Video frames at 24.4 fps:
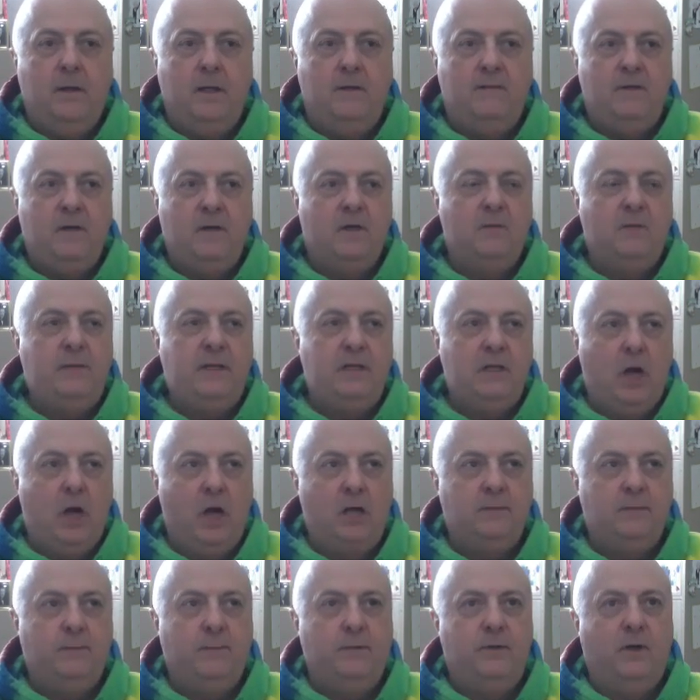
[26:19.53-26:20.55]
If you're going to be an
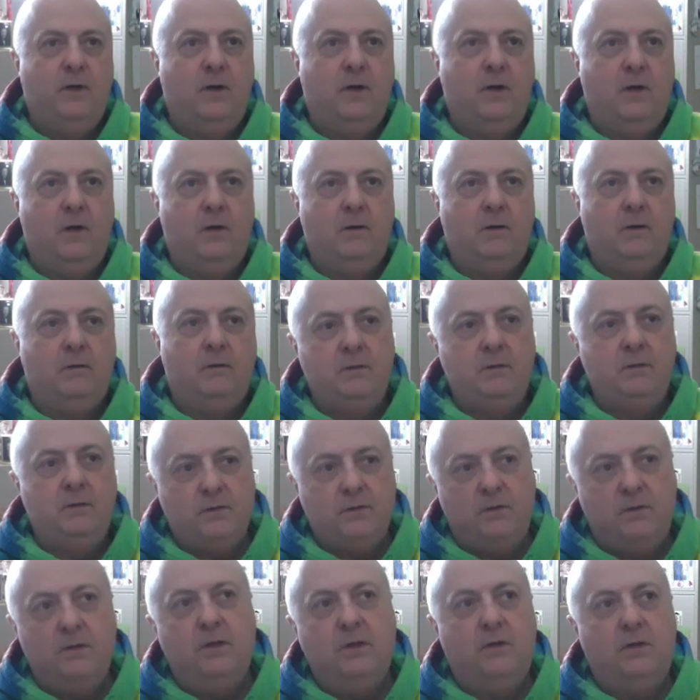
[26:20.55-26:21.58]
entrepreneur, to a
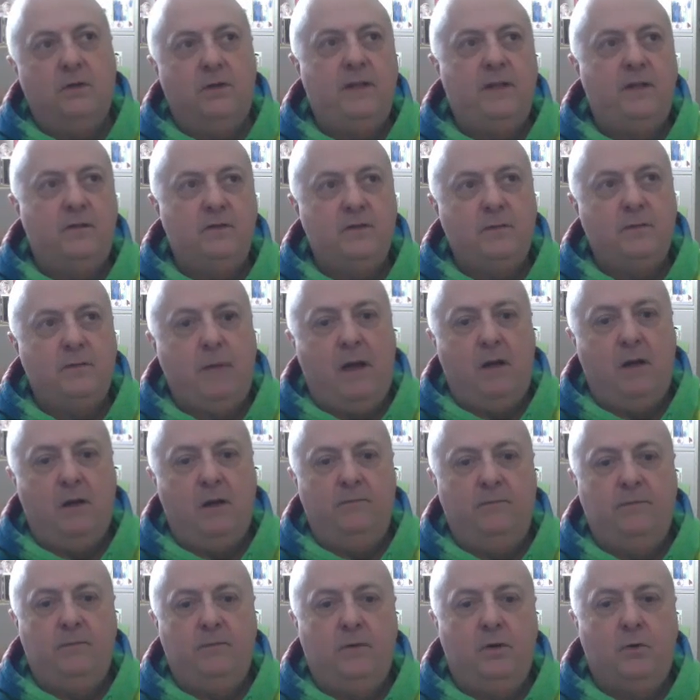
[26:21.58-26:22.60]
certain degree, there's an amount
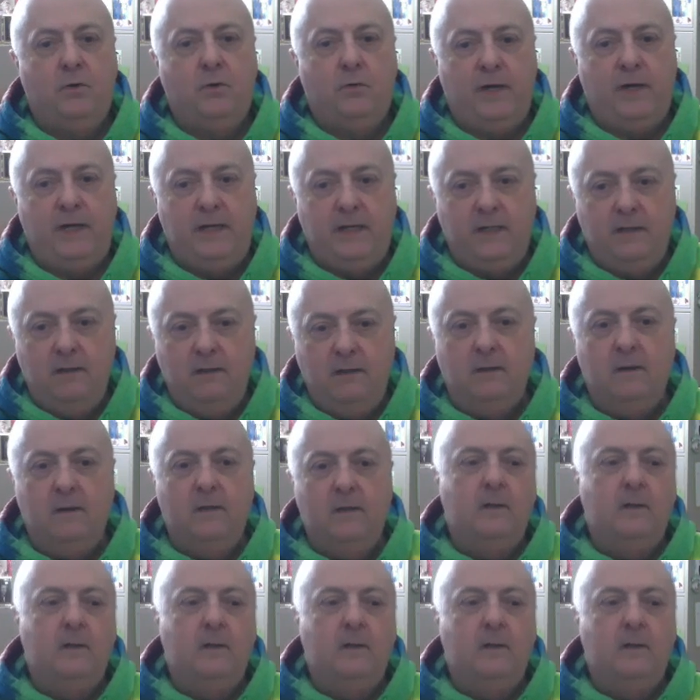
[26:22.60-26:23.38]
of greed.